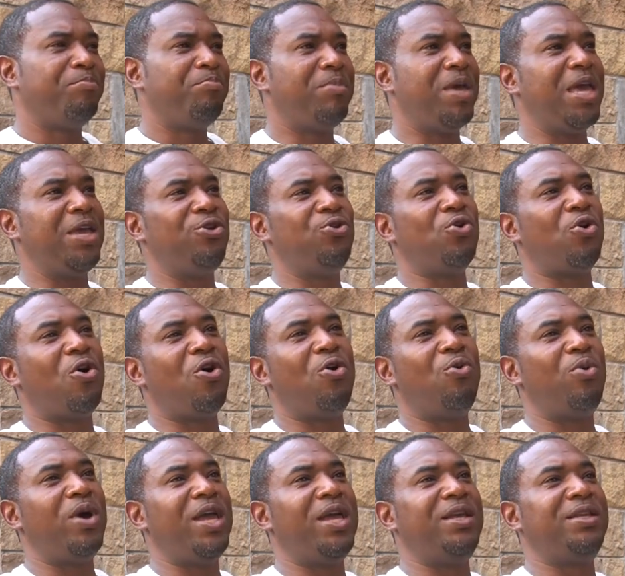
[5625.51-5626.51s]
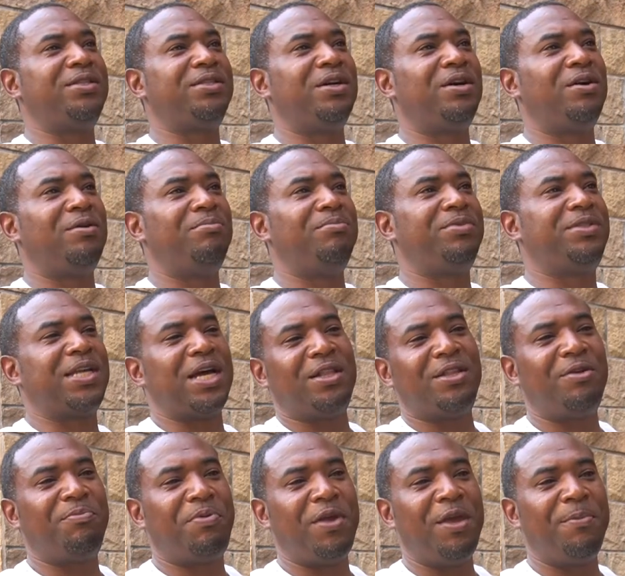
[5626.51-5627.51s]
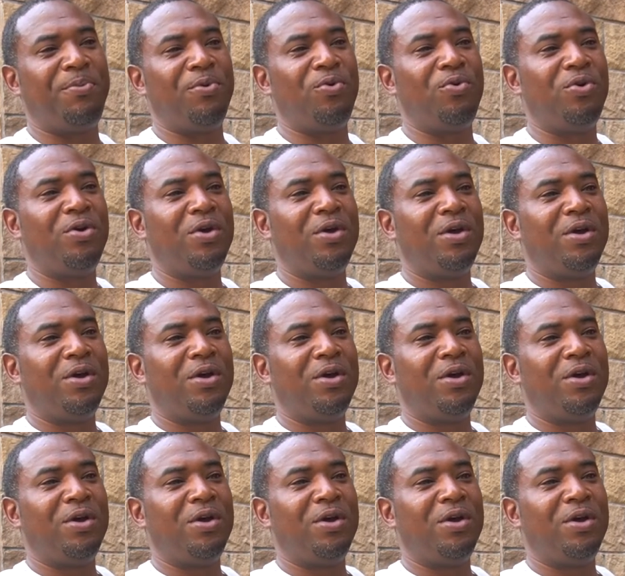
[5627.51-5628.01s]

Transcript: man, you always telling people